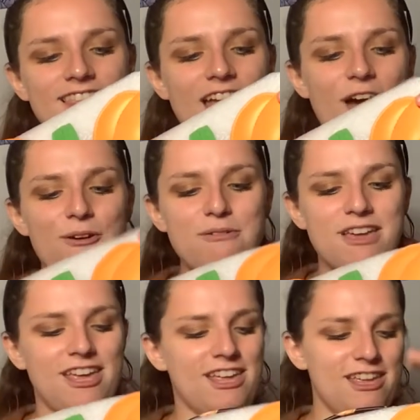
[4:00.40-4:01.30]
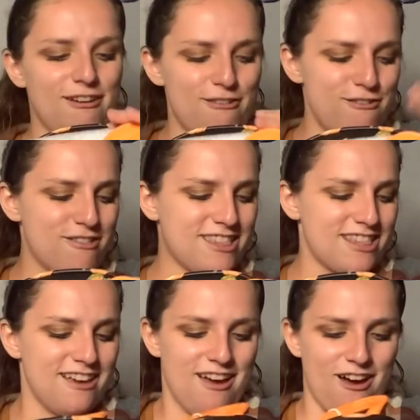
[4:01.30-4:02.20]
so cute.
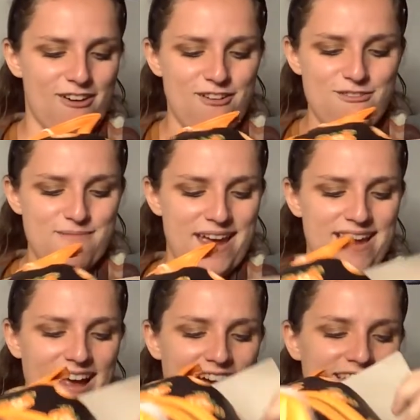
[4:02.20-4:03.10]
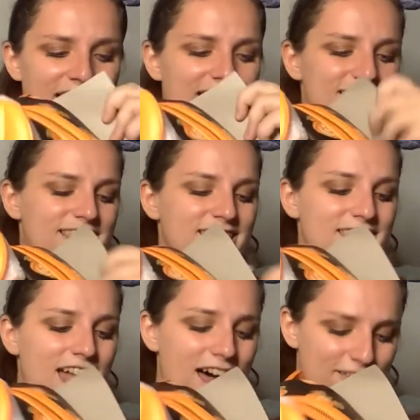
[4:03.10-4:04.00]
Oh my gosh, I
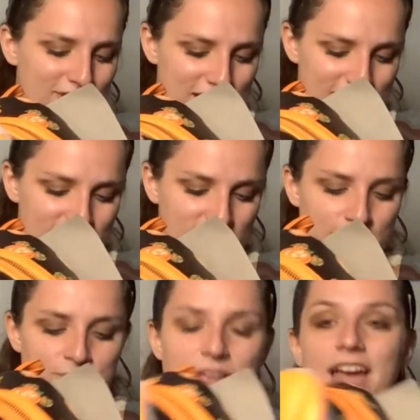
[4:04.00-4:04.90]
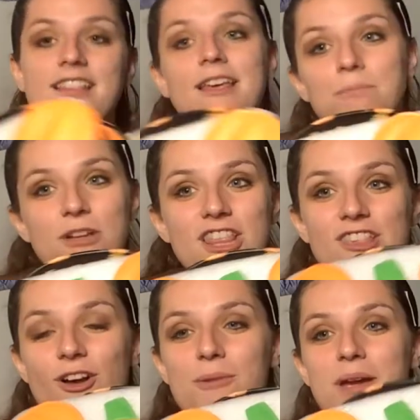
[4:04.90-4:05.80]
love it. I did put this
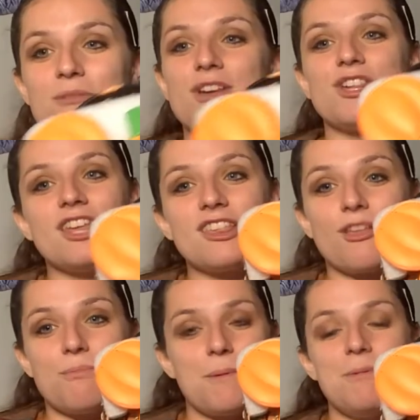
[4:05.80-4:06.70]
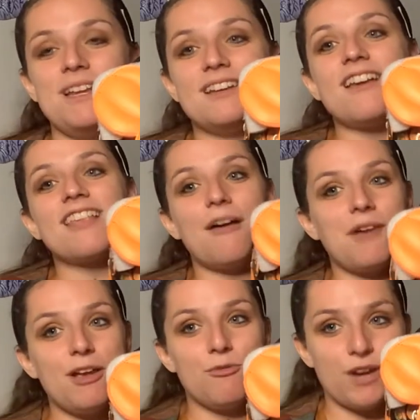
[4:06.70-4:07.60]
on my wish list, so Bibbidi does have
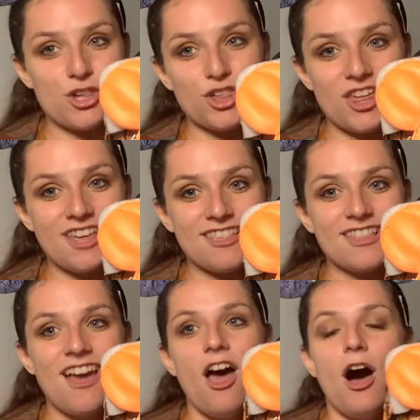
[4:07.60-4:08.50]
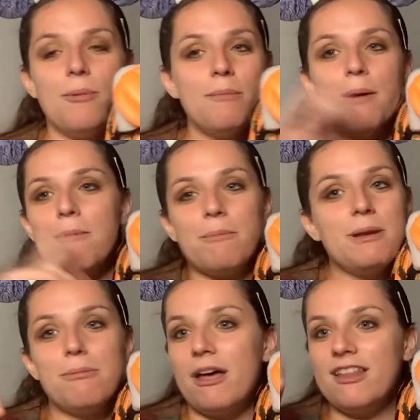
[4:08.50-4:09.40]
a wish list. I'll put my
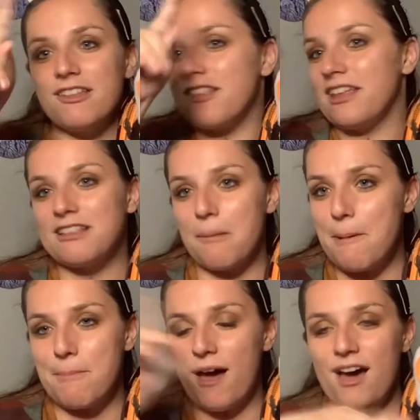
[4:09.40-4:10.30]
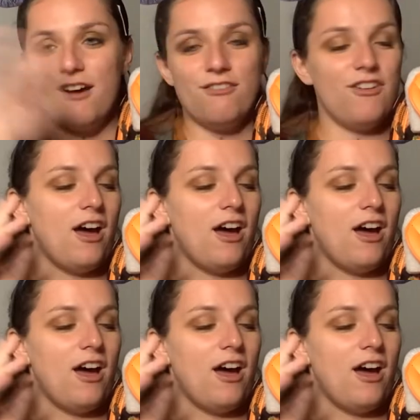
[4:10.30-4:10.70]
Bibbidi playlist linked up above